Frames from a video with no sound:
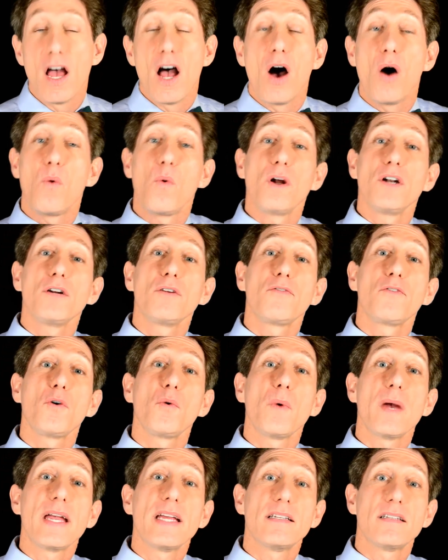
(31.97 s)
a wonderful
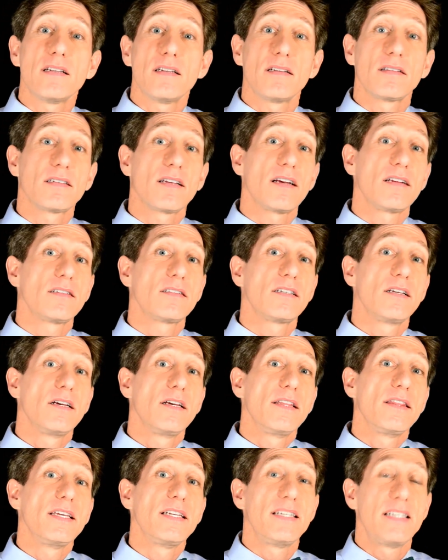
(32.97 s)
way to discuss
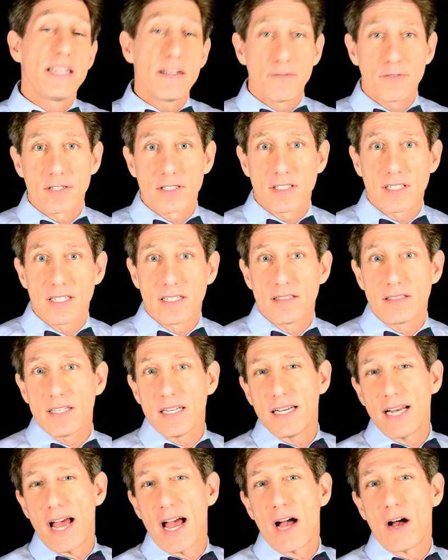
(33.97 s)
the differences
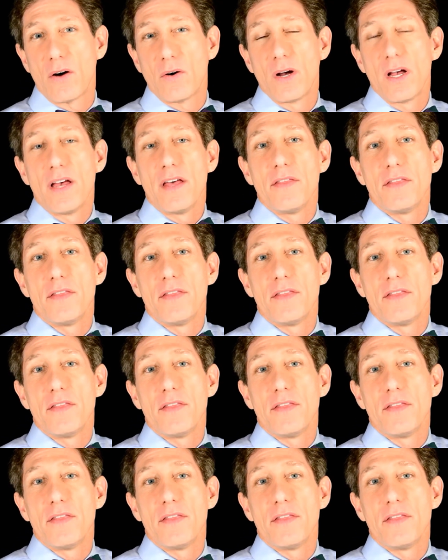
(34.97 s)
in how